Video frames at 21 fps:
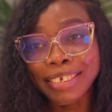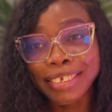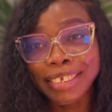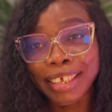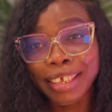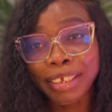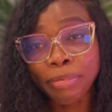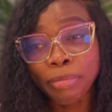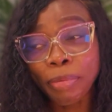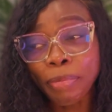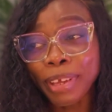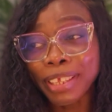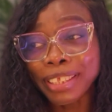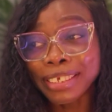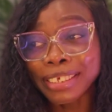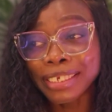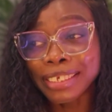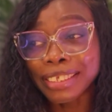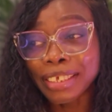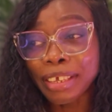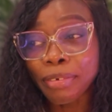I remember
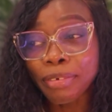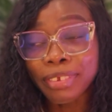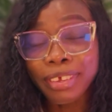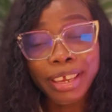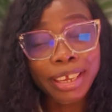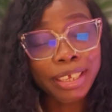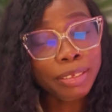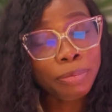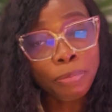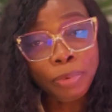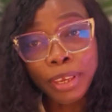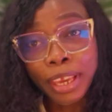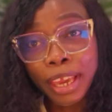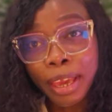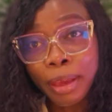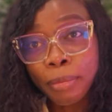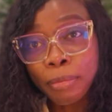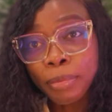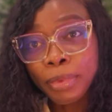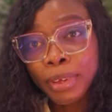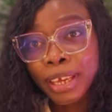this day, 8
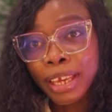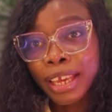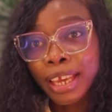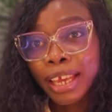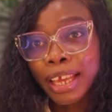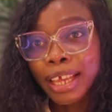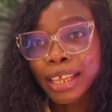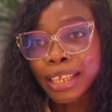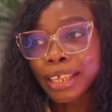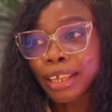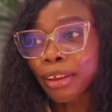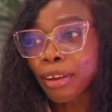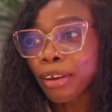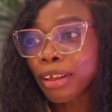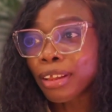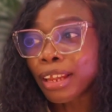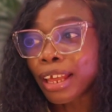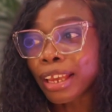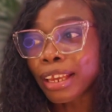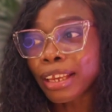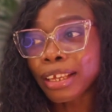p.m.
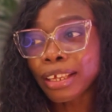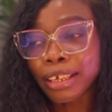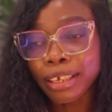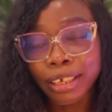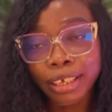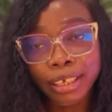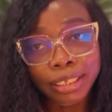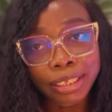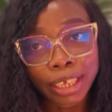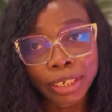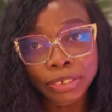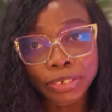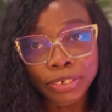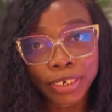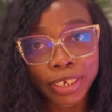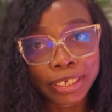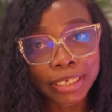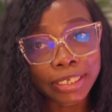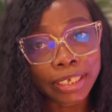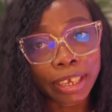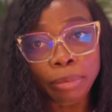like in
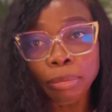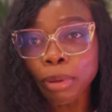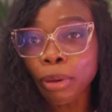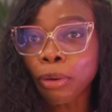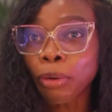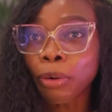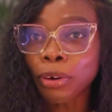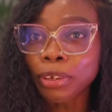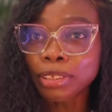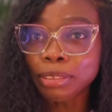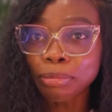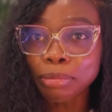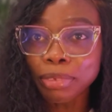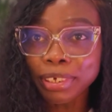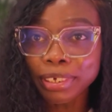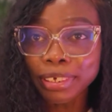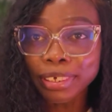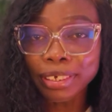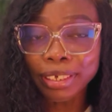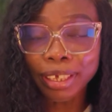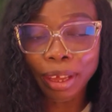Nigeria's time, they called
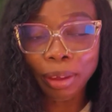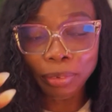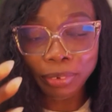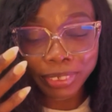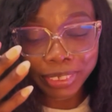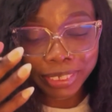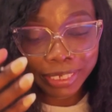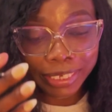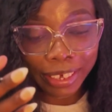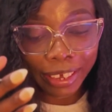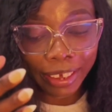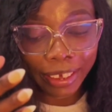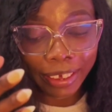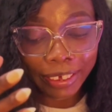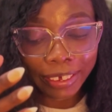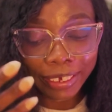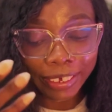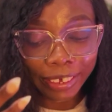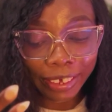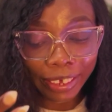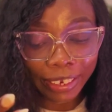me. I was here
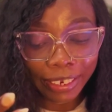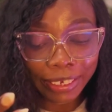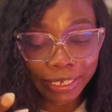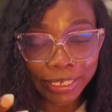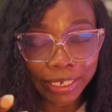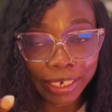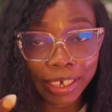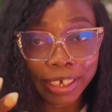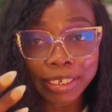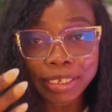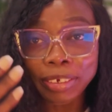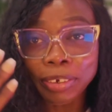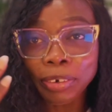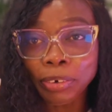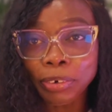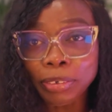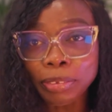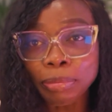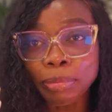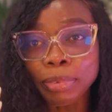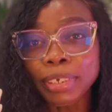in Canada. They
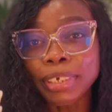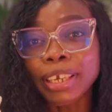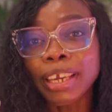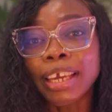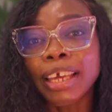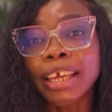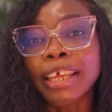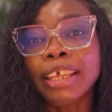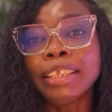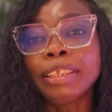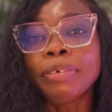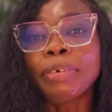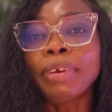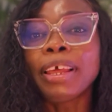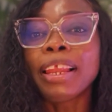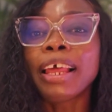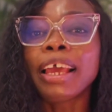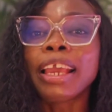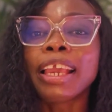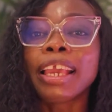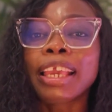called me and they were
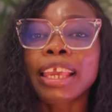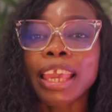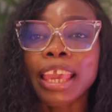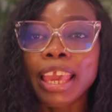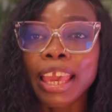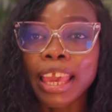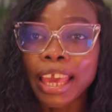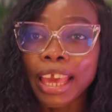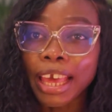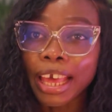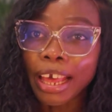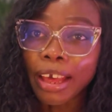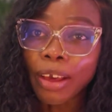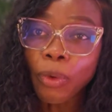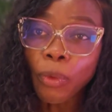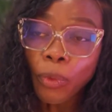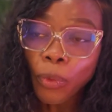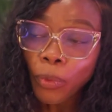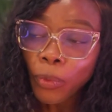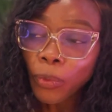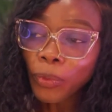like,
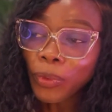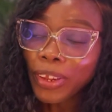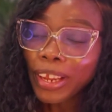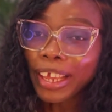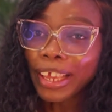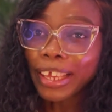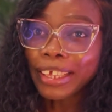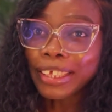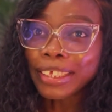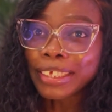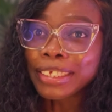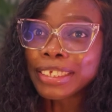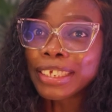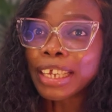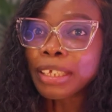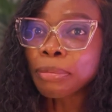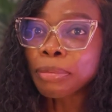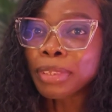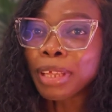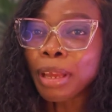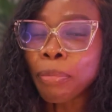"Oh, like it
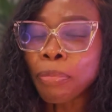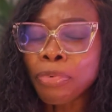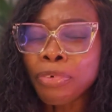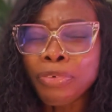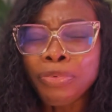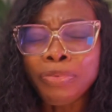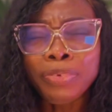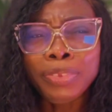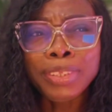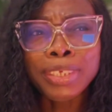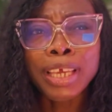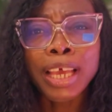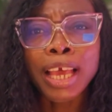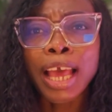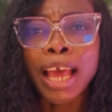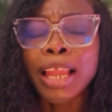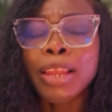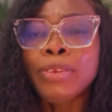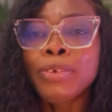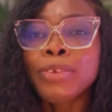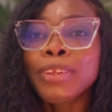has been approved."
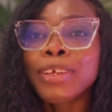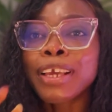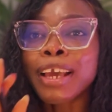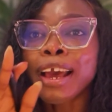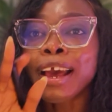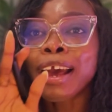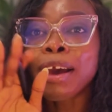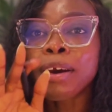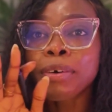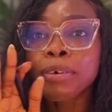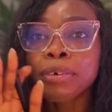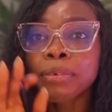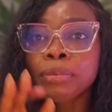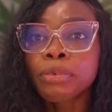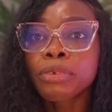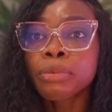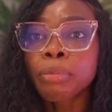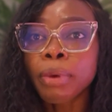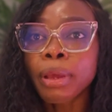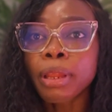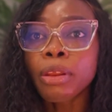Look at
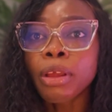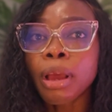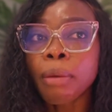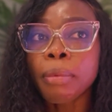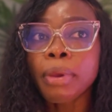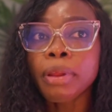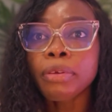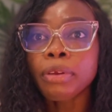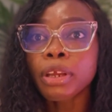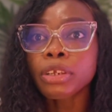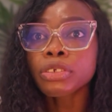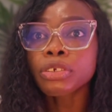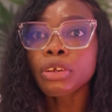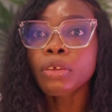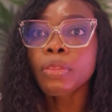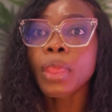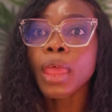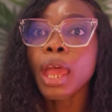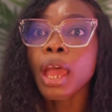my reaction.